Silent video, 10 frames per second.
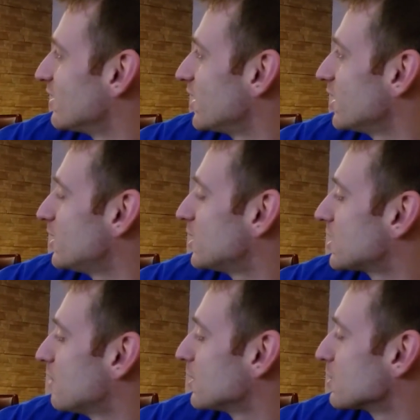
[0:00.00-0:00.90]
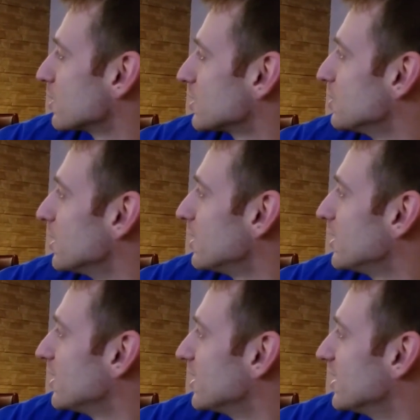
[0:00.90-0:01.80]
We good? This thumb doesn't work too well.
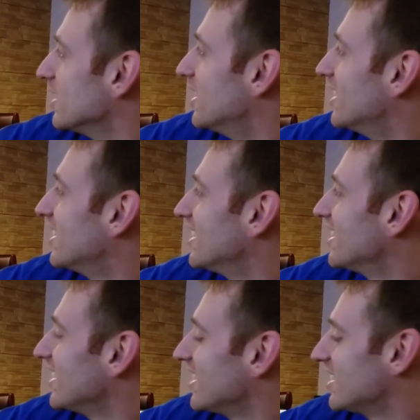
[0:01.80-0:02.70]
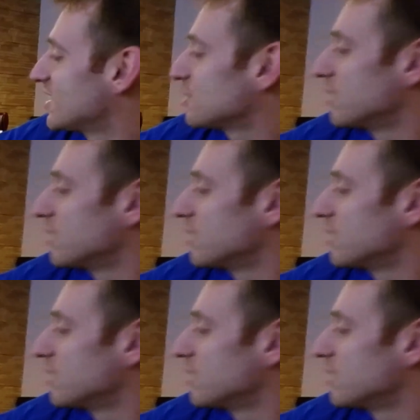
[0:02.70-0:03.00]
Yep. That's